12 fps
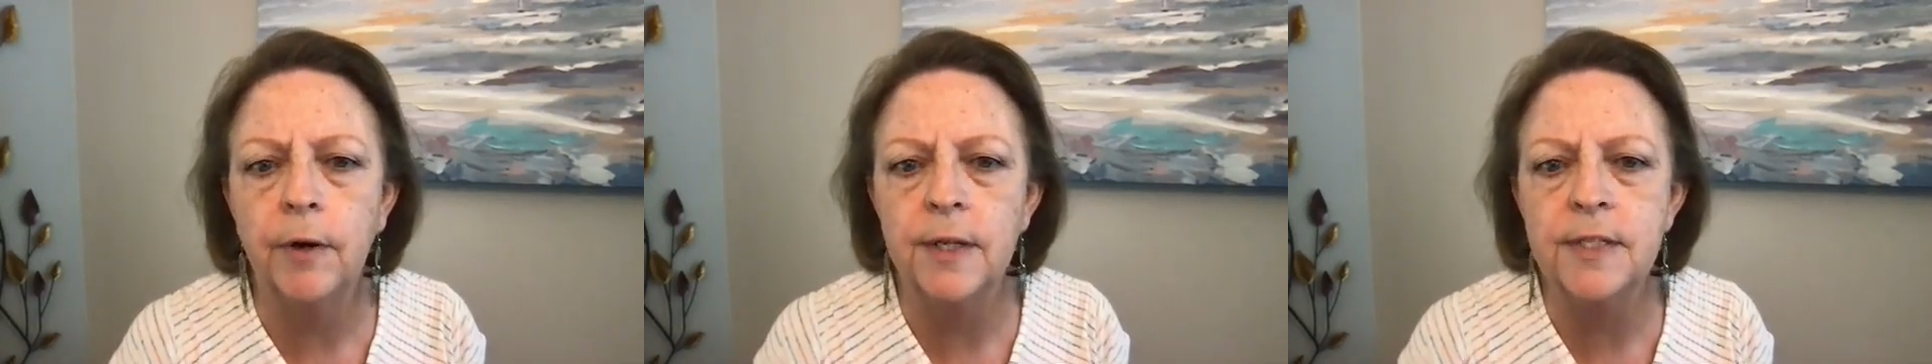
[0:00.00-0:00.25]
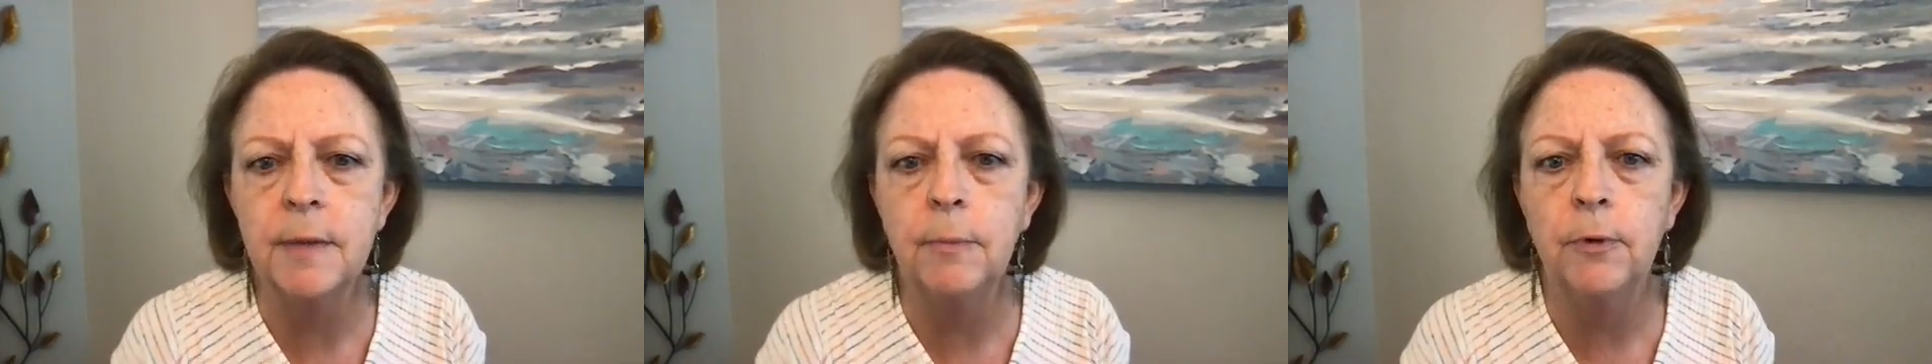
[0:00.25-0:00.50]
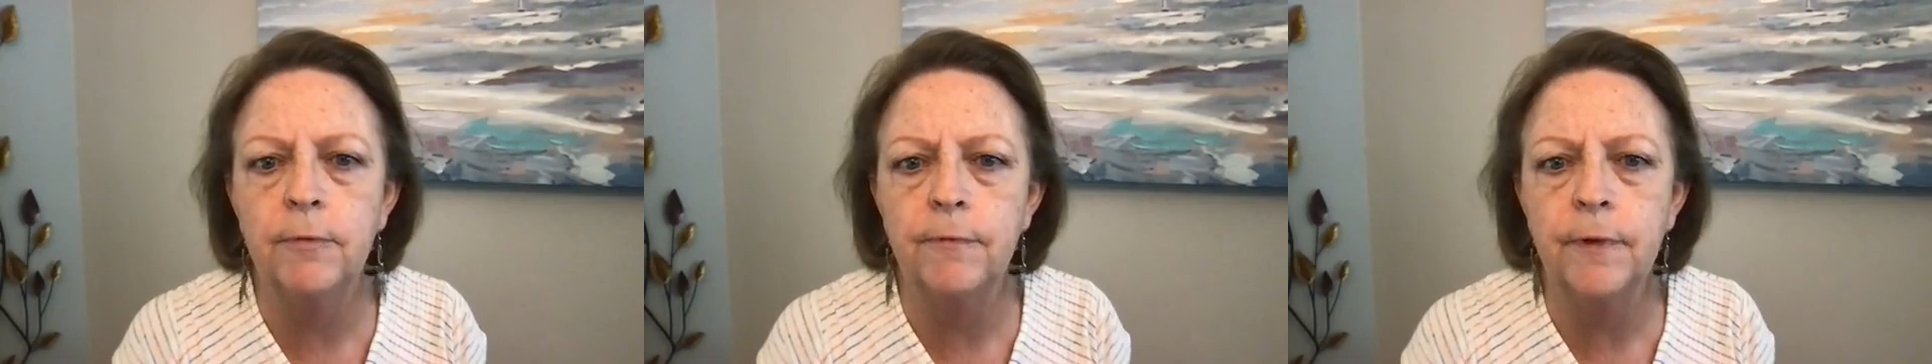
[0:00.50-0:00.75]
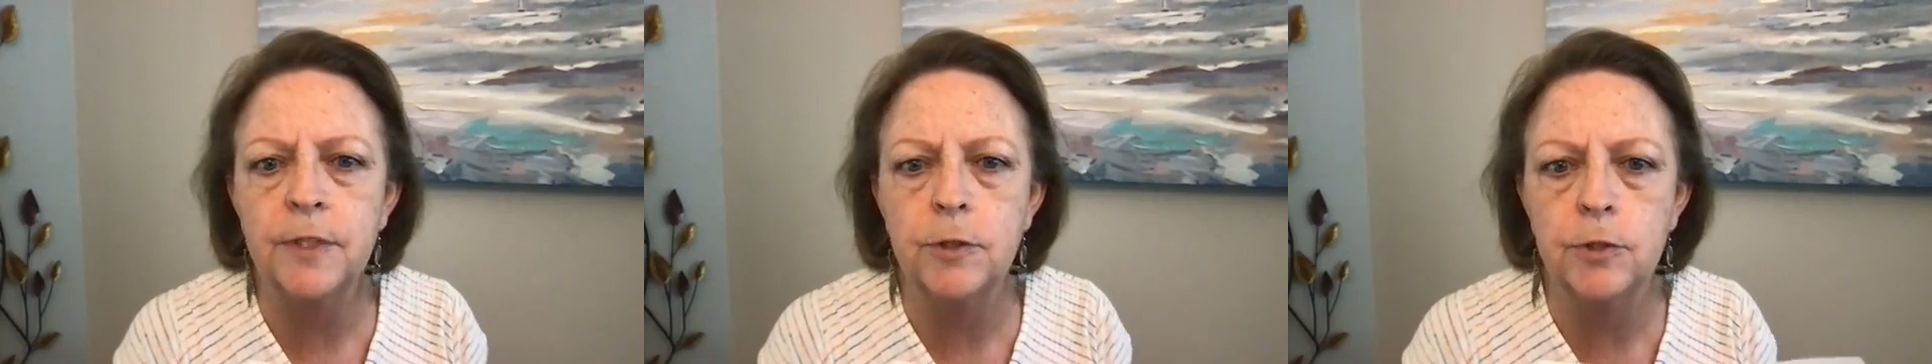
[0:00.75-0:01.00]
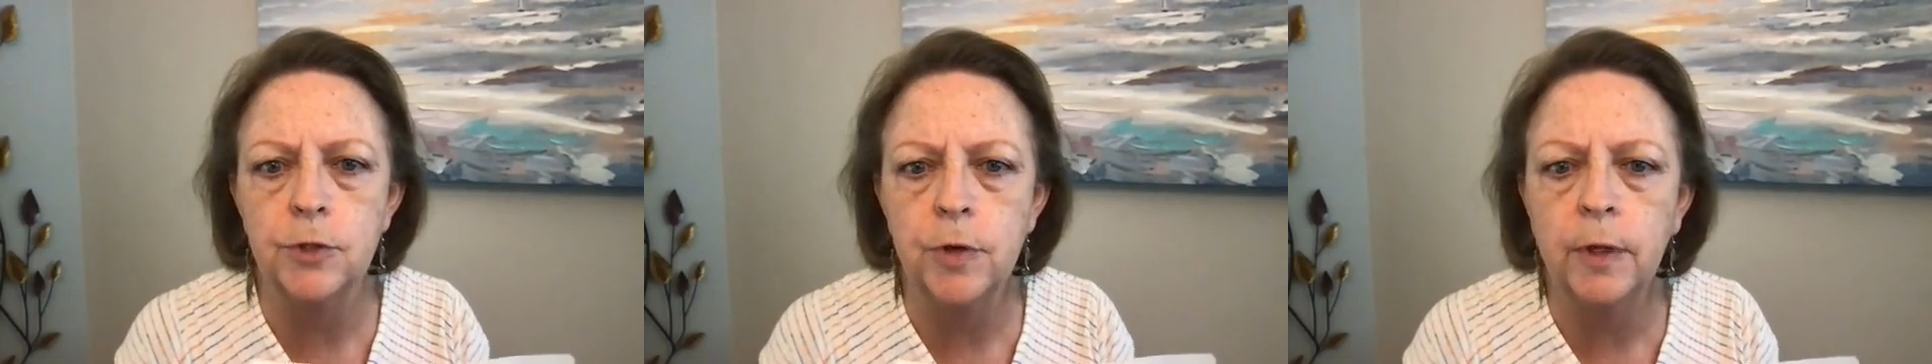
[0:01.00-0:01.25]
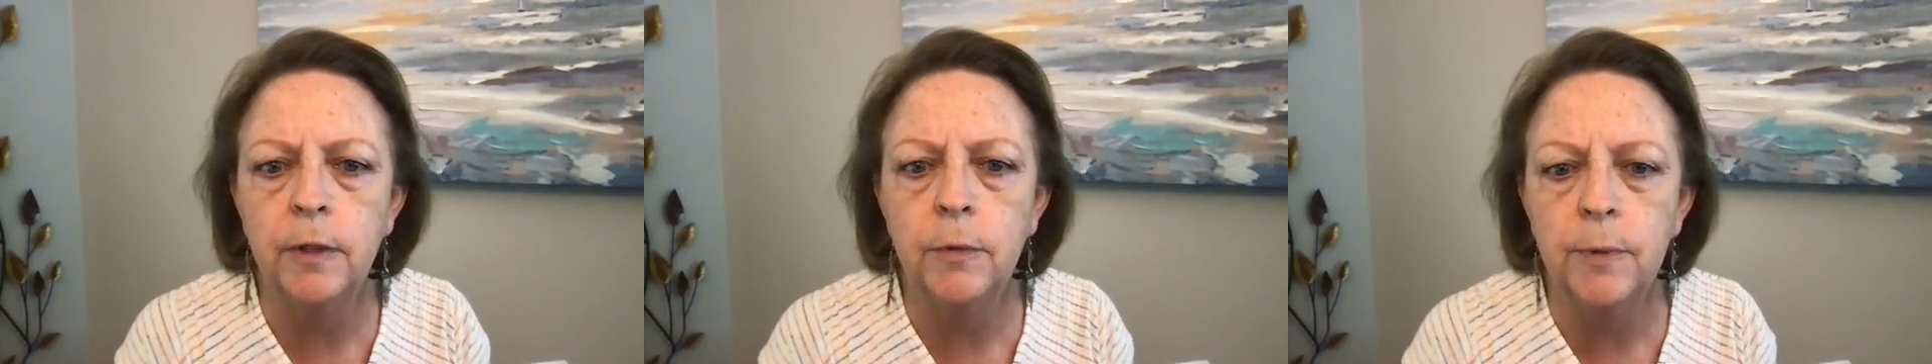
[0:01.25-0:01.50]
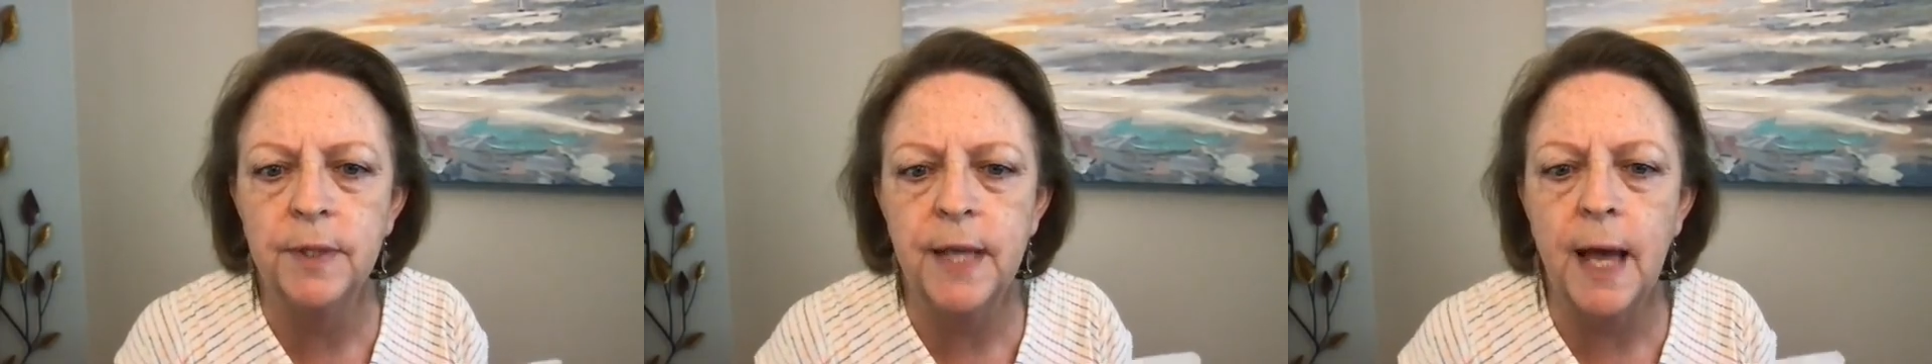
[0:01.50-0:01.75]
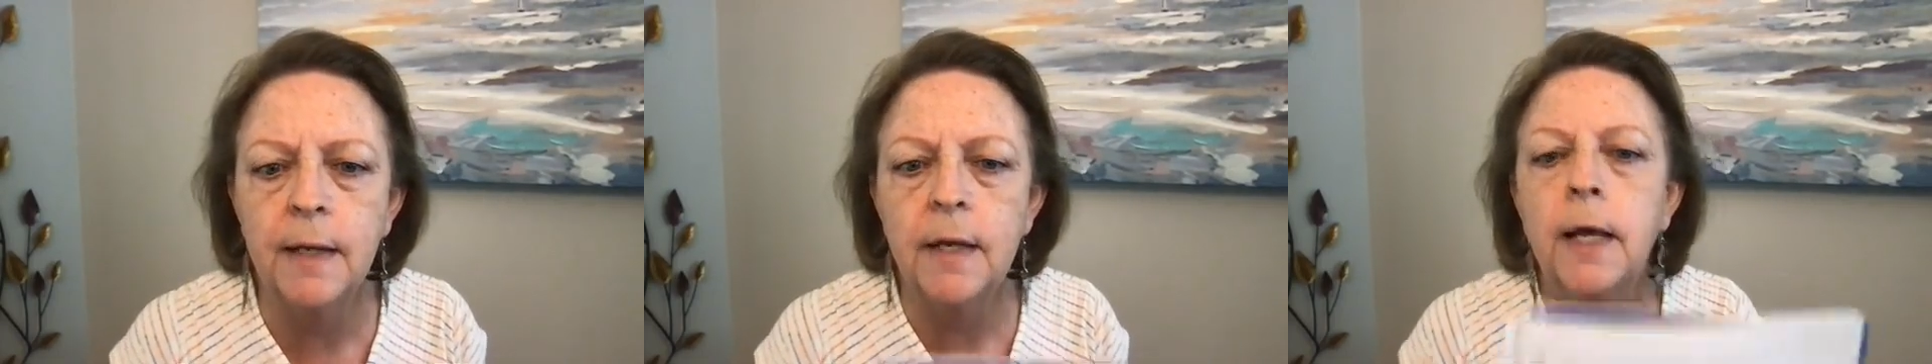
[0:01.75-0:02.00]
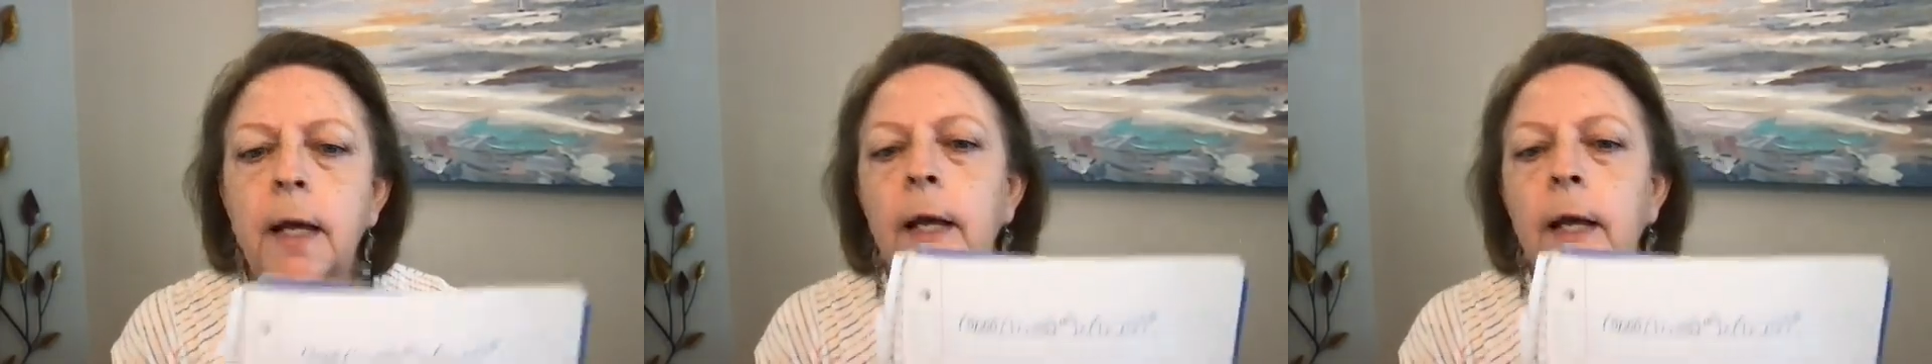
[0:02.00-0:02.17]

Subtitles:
because some of us are struggling with that.